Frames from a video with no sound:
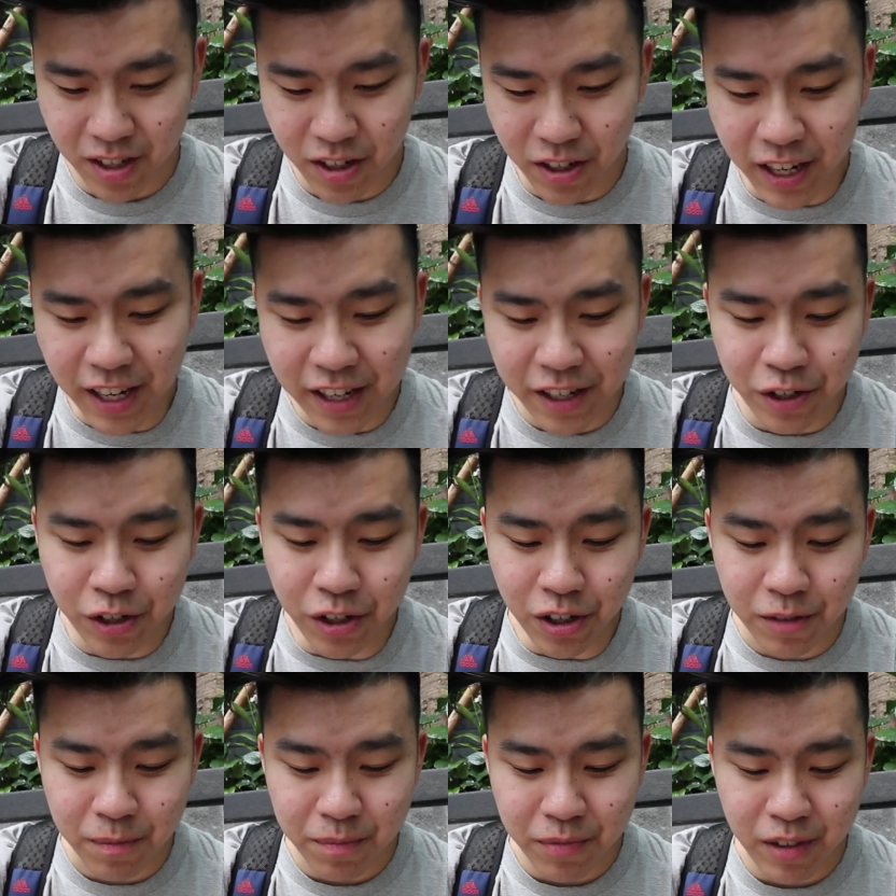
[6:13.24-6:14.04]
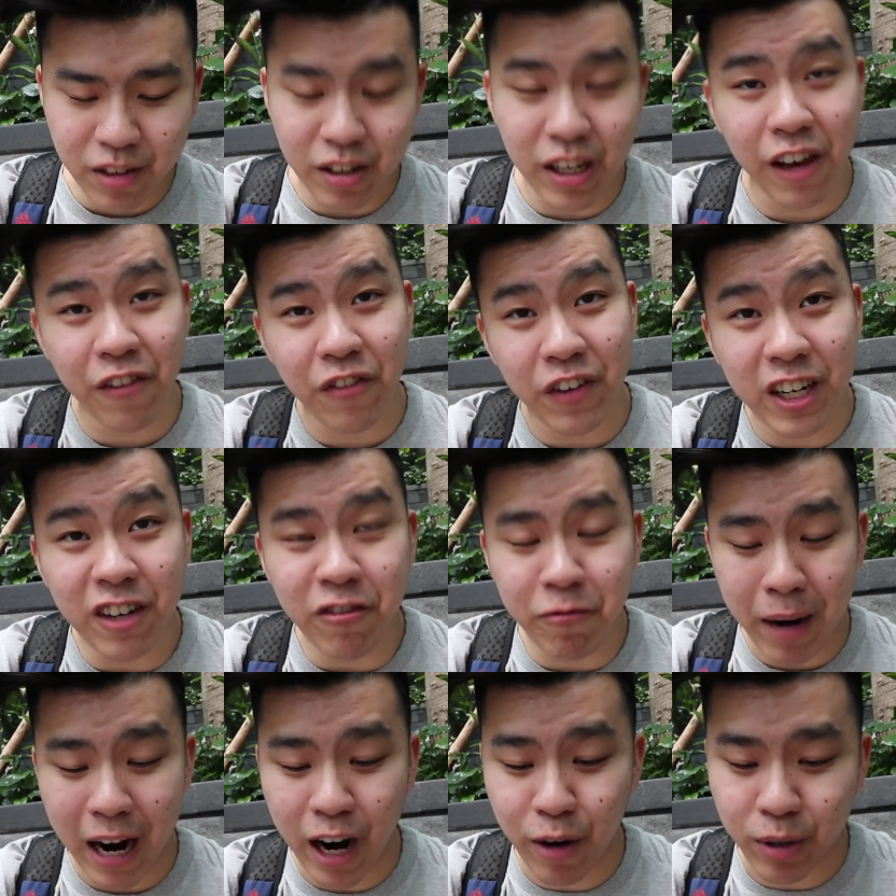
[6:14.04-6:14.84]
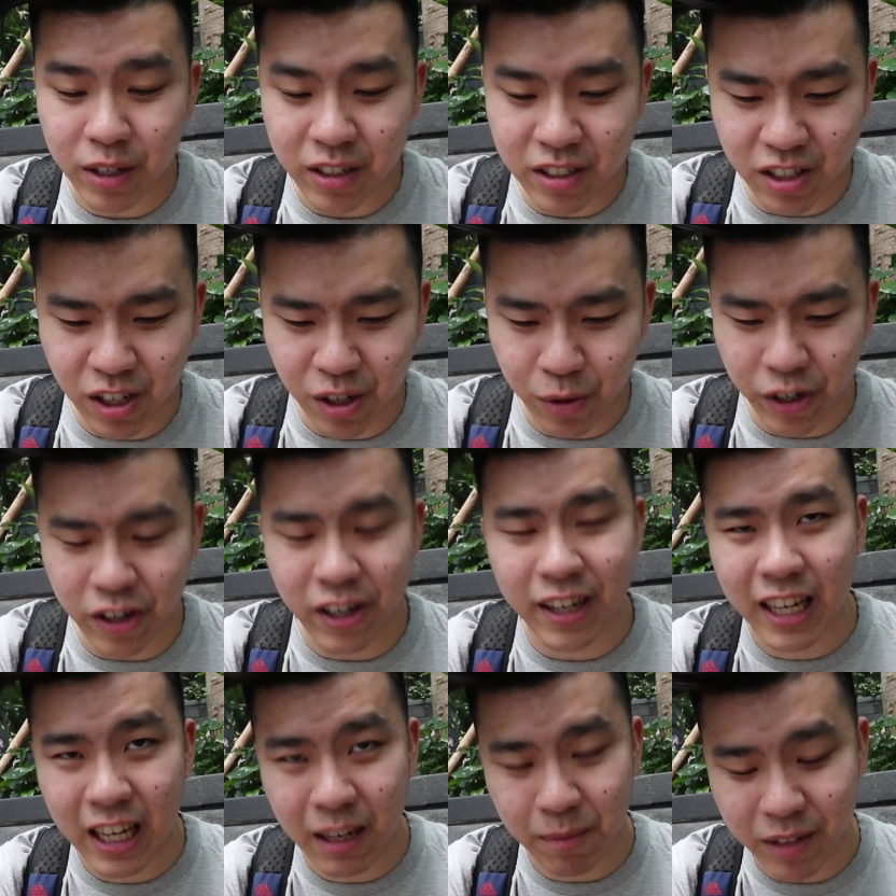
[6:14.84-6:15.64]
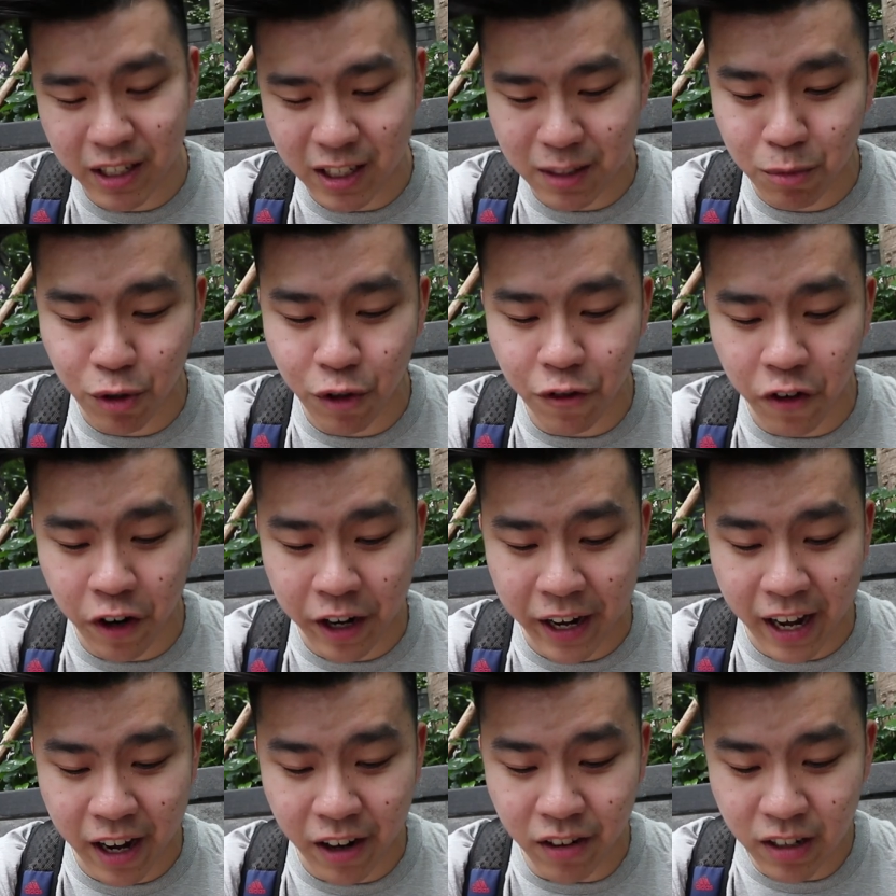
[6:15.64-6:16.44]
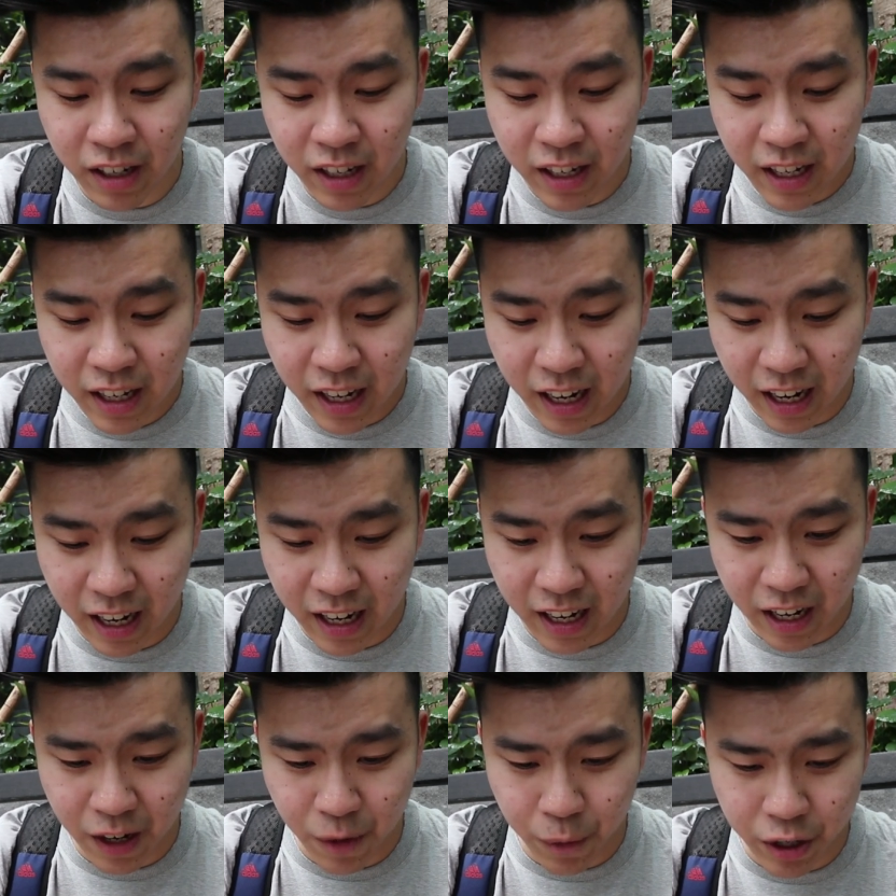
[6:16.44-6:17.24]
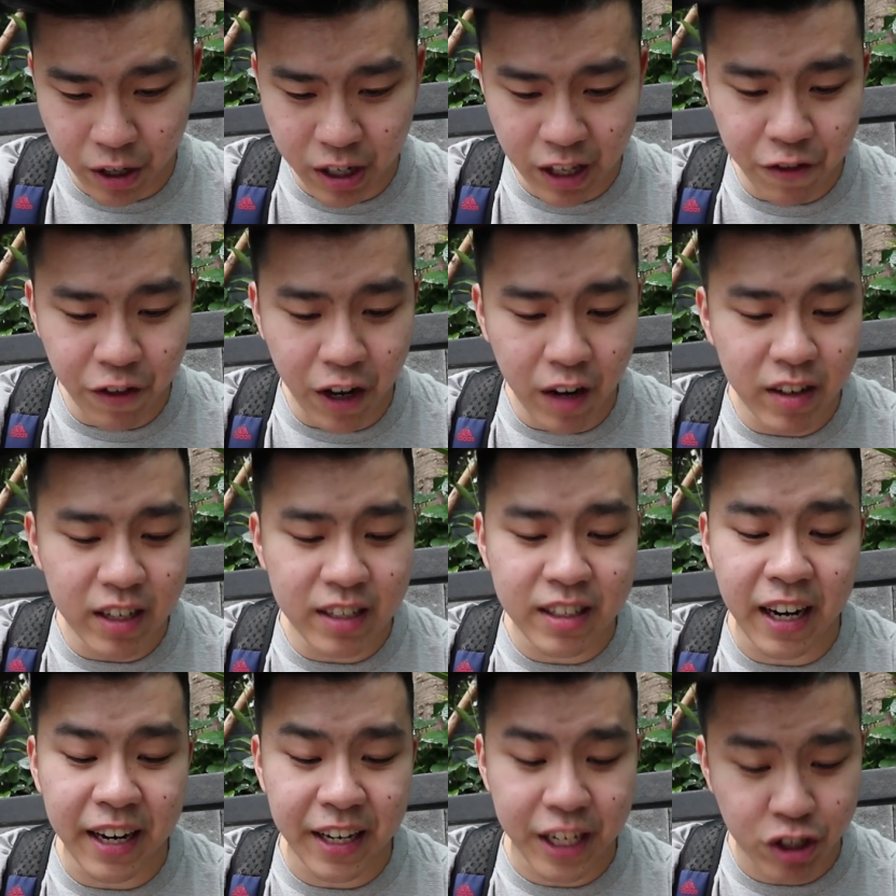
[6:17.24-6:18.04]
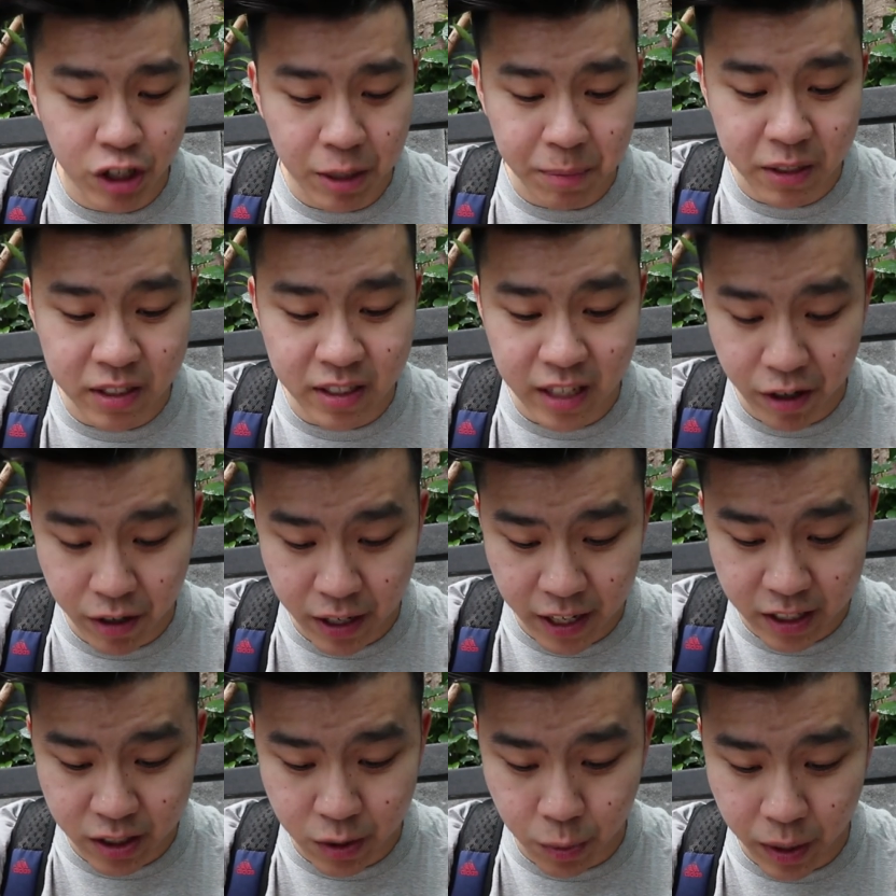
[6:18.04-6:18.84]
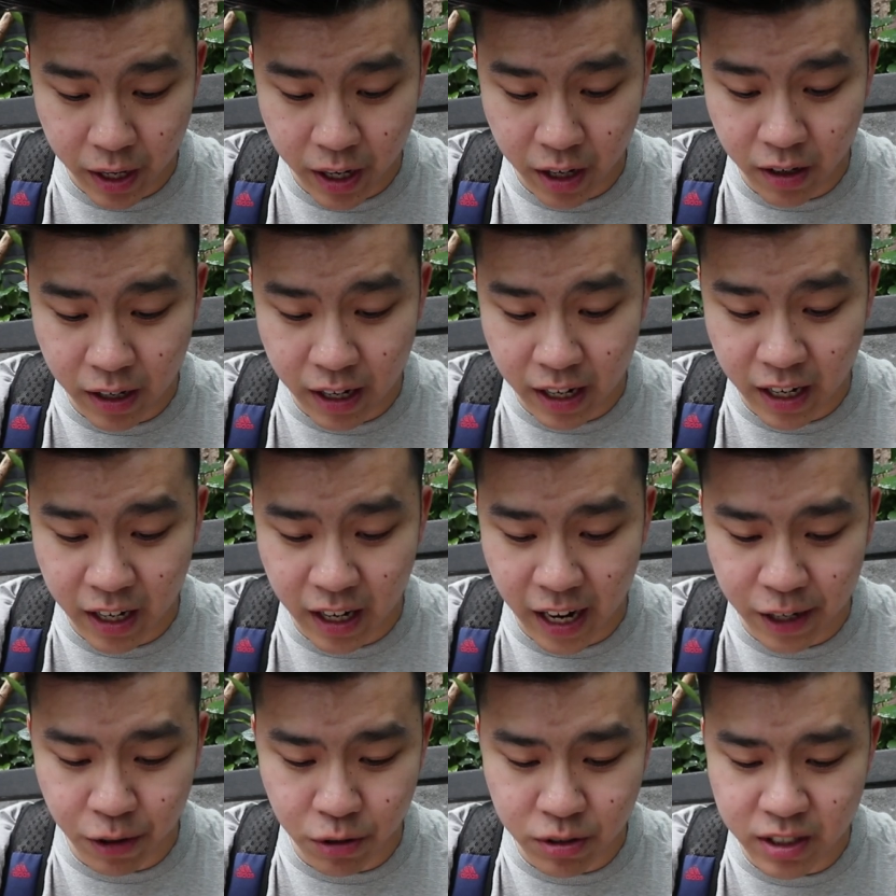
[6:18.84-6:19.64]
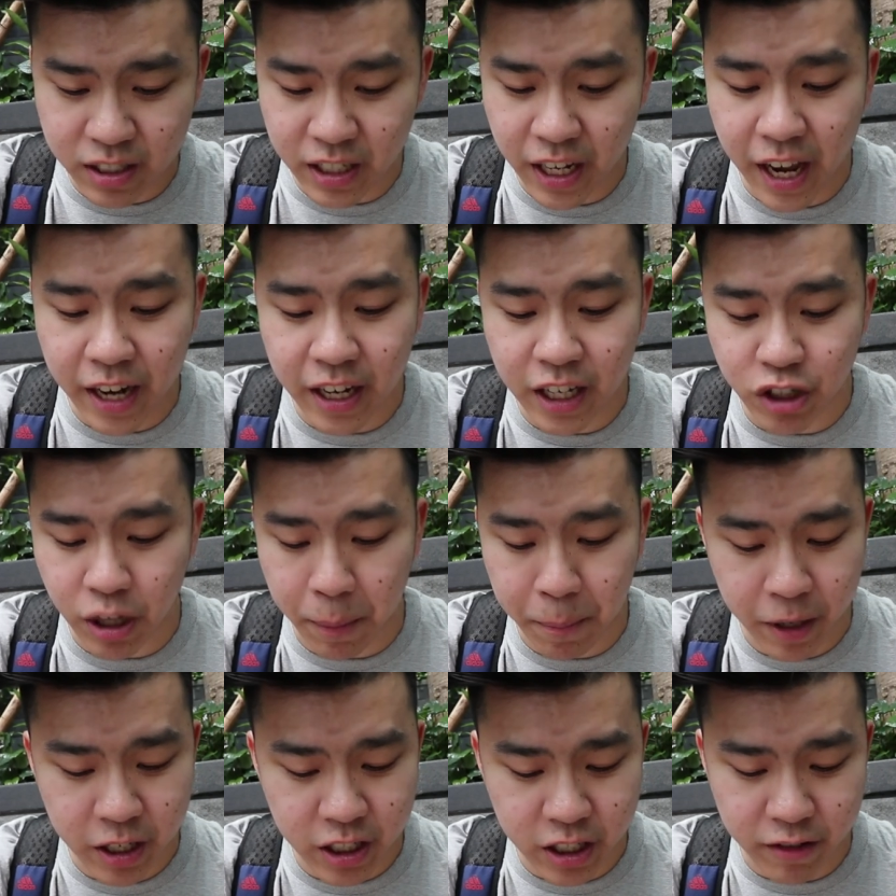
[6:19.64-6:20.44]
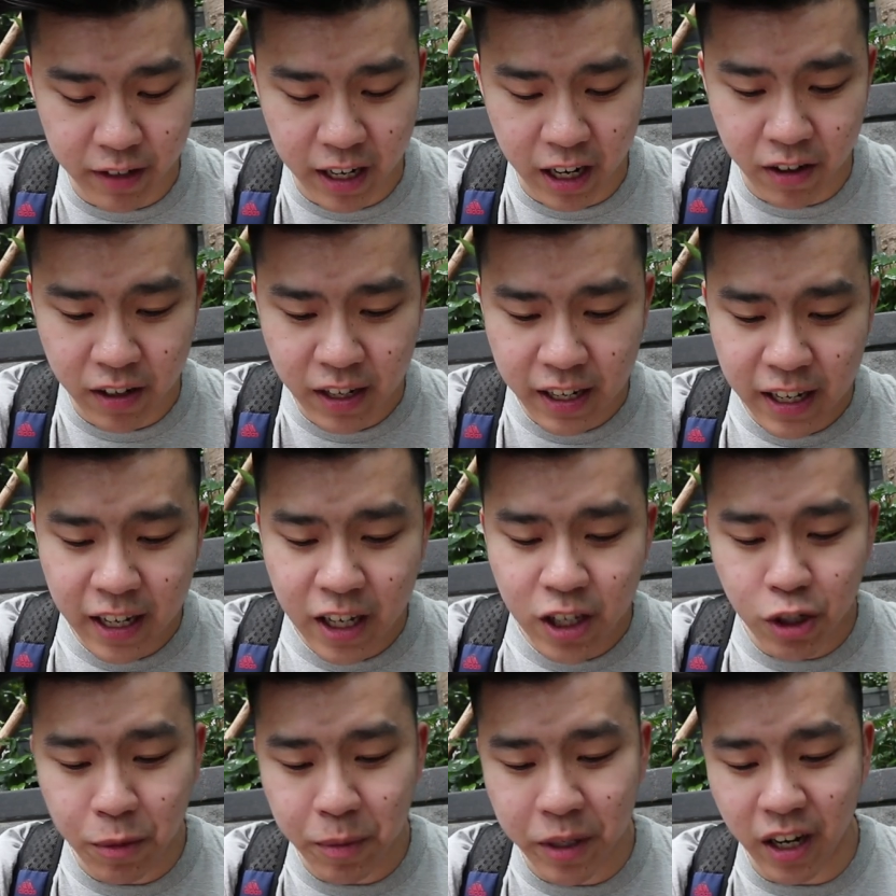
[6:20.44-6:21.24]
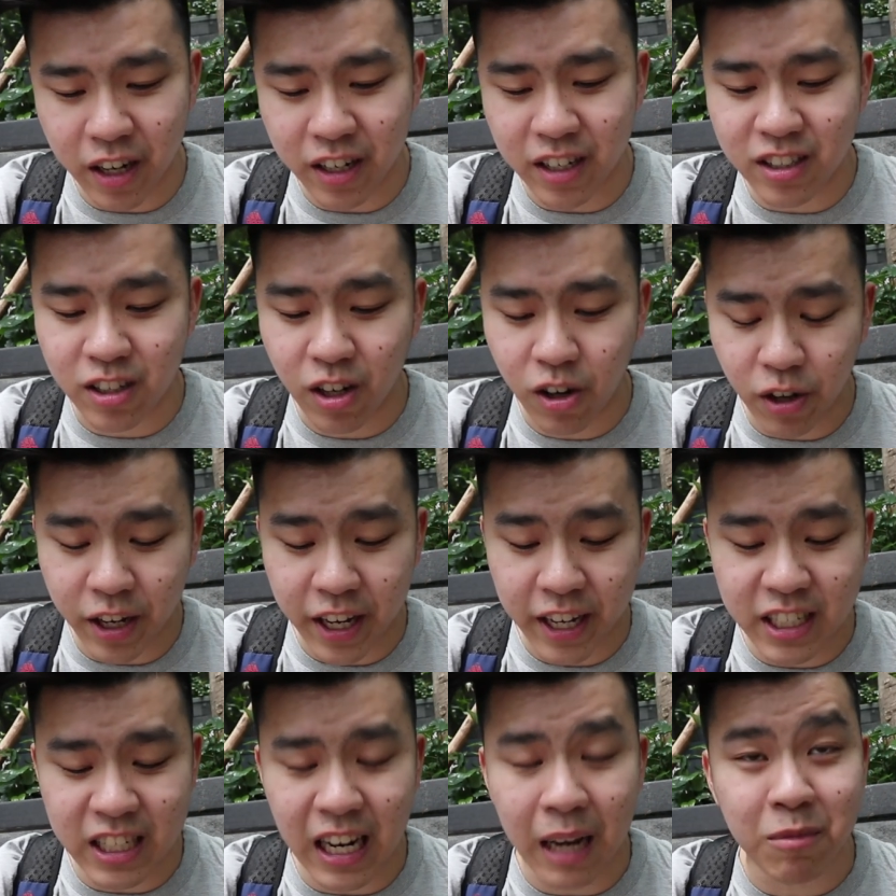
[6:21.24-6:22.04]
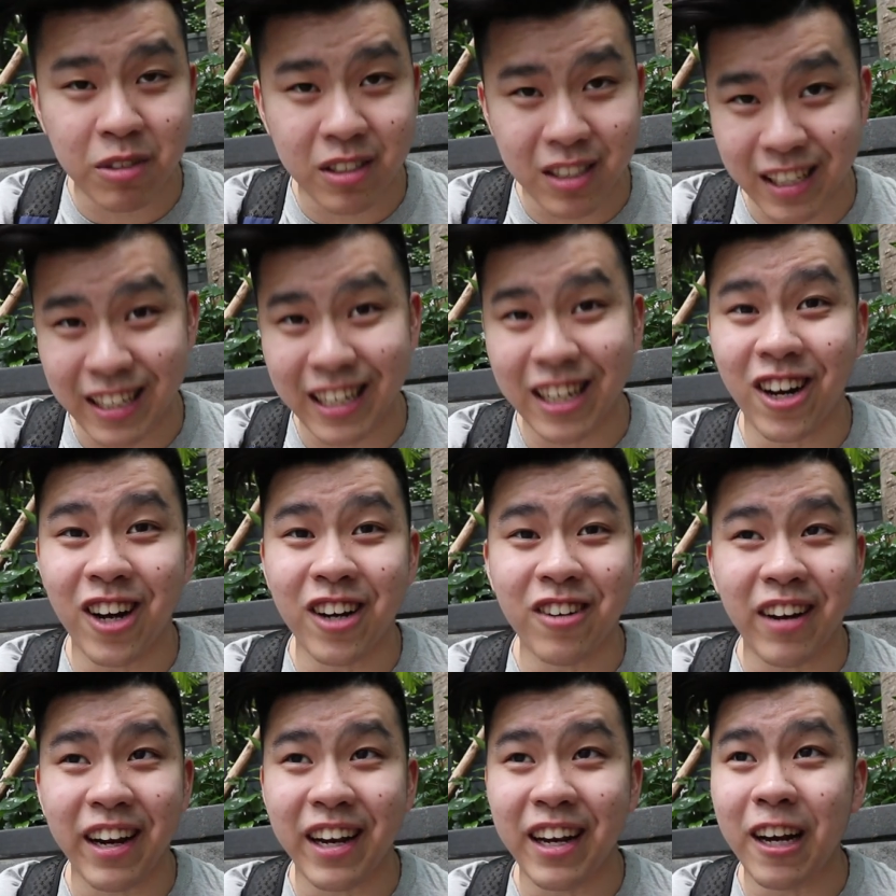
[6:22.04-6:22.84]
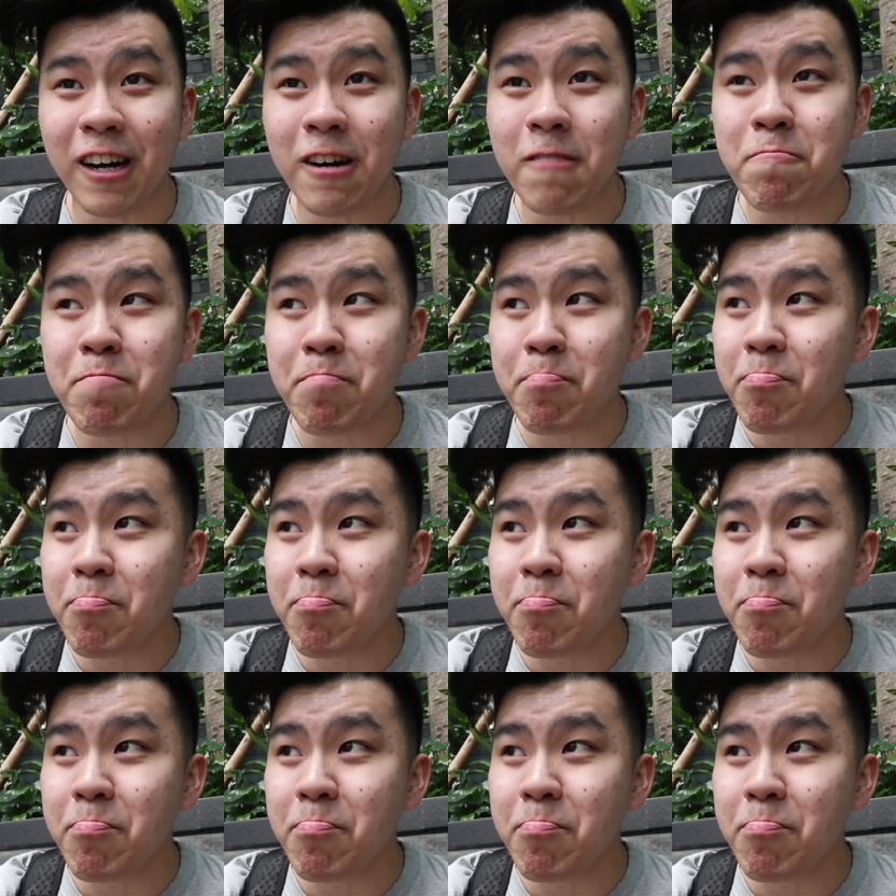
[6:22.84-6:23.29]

Okay, cool. We have Earth Power. So we're gonna keep this move for now. Uh, we're gonna evolve this 93% as well. Uh, I don't see any Trapinch around. To be honest, the location I'm sitting on right now,